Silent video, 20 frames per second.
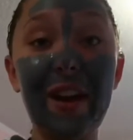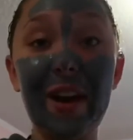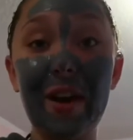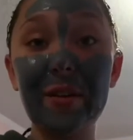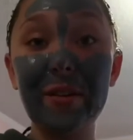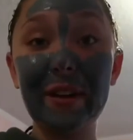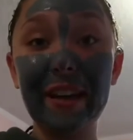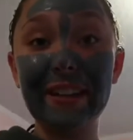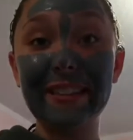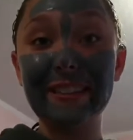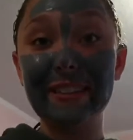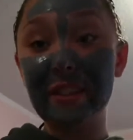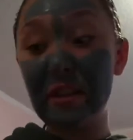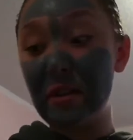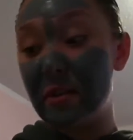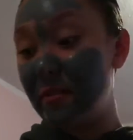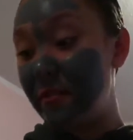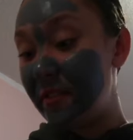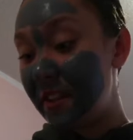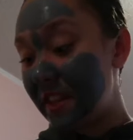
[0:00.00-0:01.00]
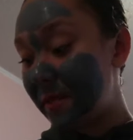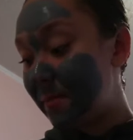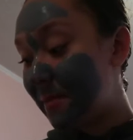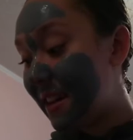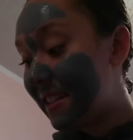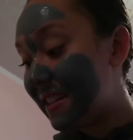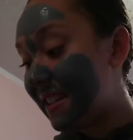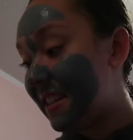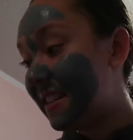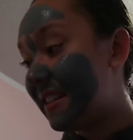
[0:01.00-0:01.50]
Okay, so face
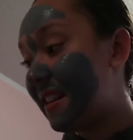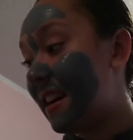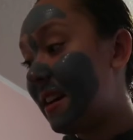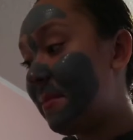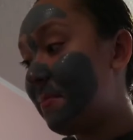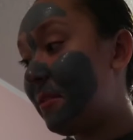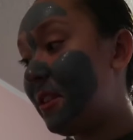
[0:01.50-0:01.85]
mask is on.